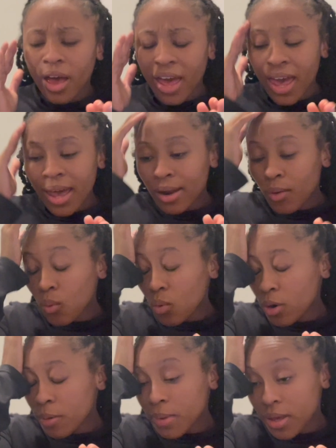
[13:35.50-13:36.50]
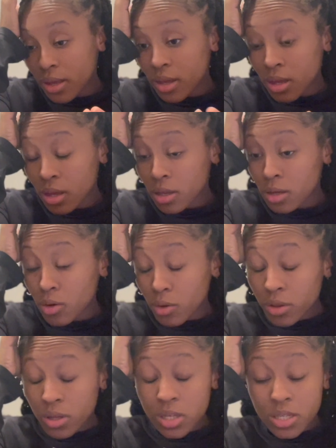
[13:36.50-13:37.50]
had it warming
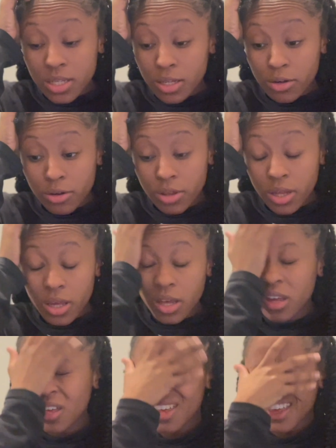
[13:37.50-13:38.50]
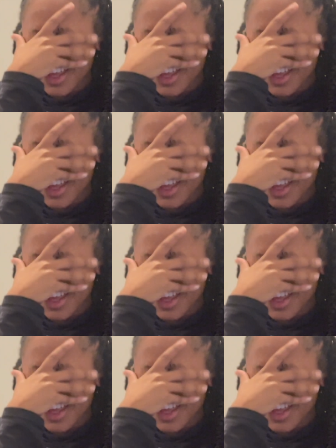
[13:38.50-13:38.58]
on the center thing.